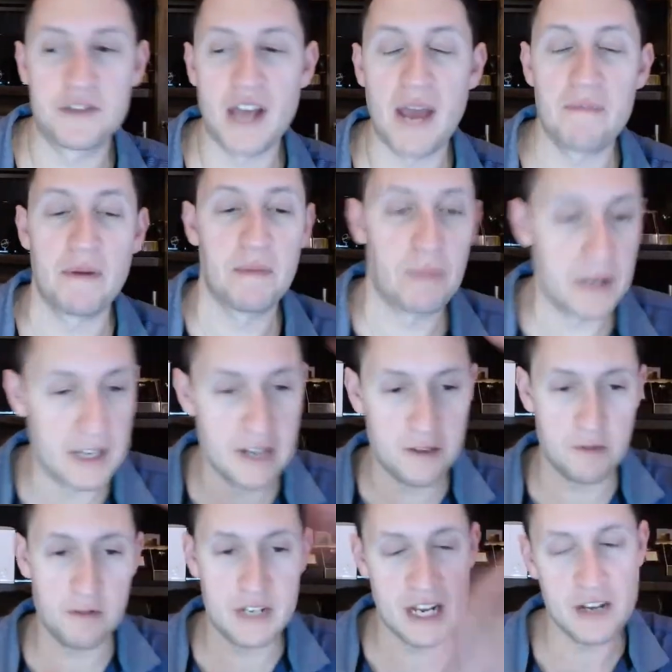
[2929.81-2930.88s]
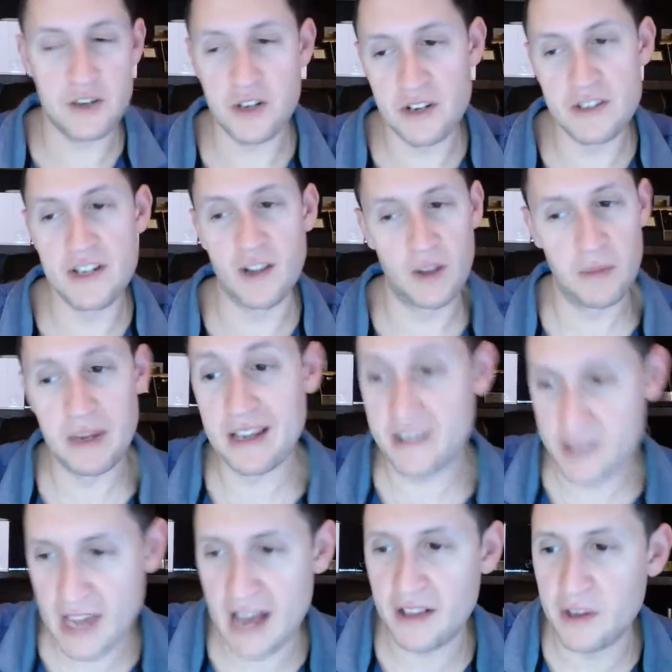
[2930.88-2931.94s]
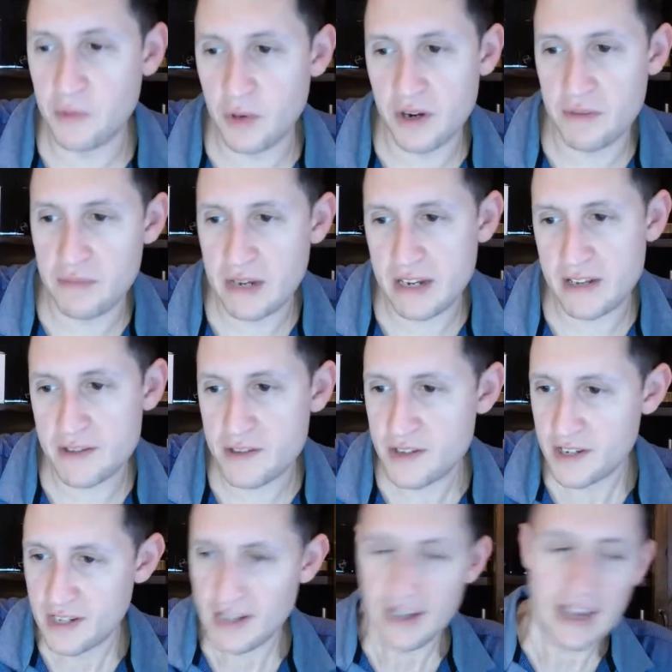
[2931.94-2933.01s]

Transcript: type up a dissertation telling me exactly what it means.